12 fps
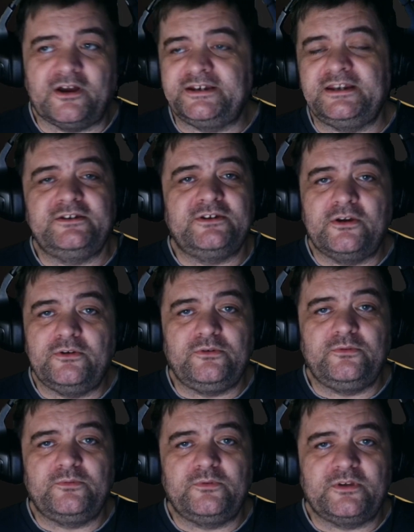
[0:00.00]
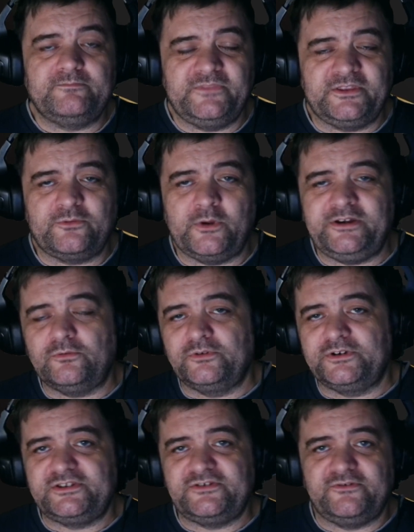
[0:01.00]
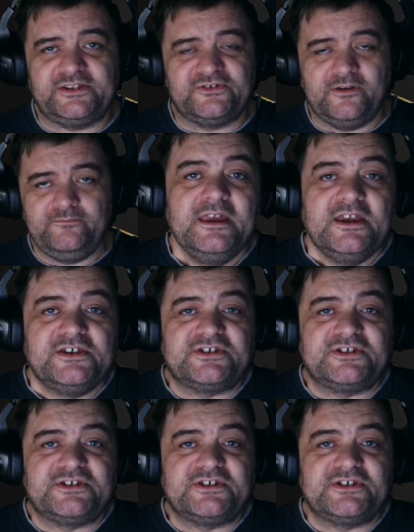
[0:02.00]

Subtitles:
I didn't know the Gwent auditor at the time,